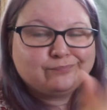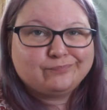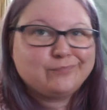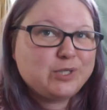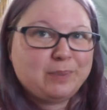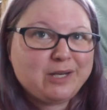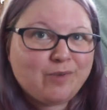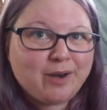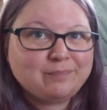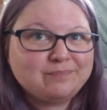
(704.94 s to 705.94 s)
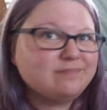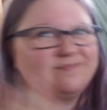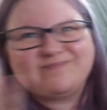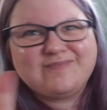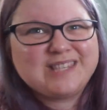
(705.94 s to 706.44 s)
speed run,
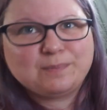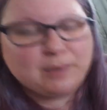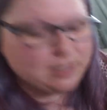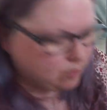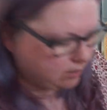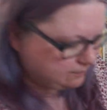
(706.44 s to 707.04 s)
speed run.